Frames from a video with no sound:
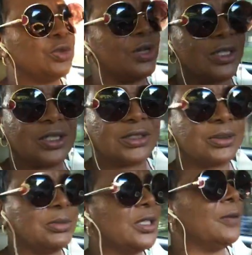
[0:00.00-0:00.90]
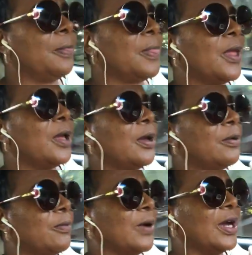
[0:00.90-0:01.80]
created to be.
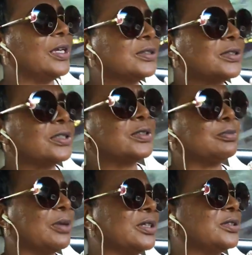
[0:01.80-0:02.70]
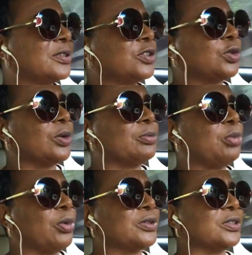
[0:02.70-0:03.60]
Why is this message so
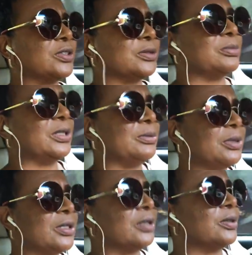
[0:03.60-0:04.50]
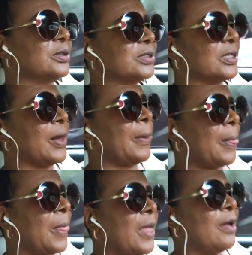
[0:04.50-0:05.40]
important to me? Because
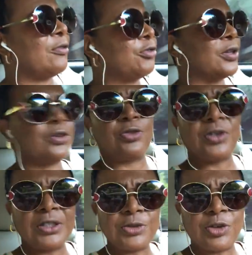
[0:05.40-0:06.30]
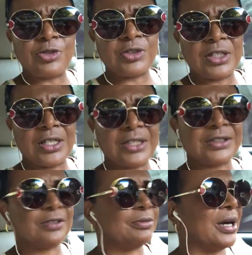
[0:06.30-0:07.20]
for the first 50
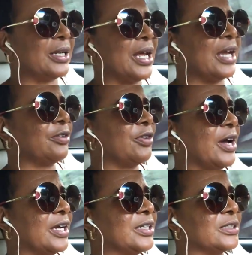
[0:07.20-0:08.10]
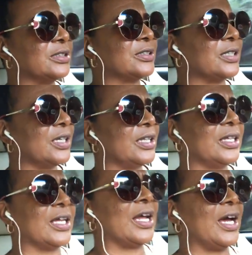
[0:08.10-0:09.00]
years of my life, I can say that